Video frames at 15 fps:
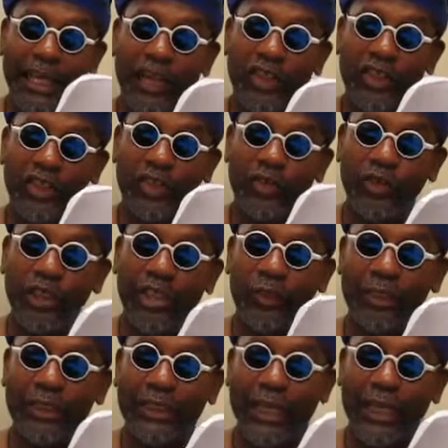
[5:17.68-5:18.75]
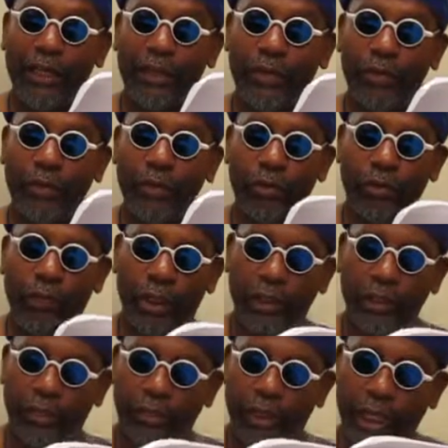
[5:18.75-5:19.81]
associate with, say, oh, that's
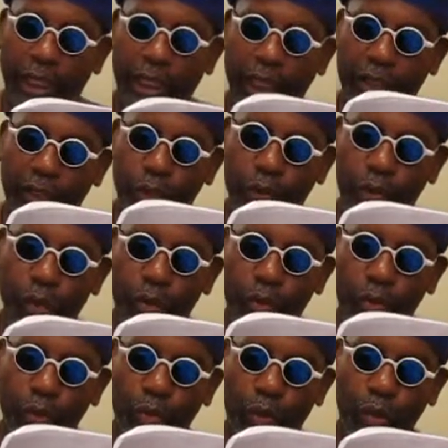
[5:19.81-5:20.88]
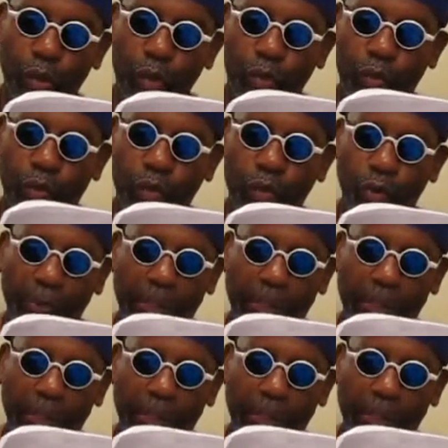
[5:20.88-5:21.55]
a word I can't use. Oh, let me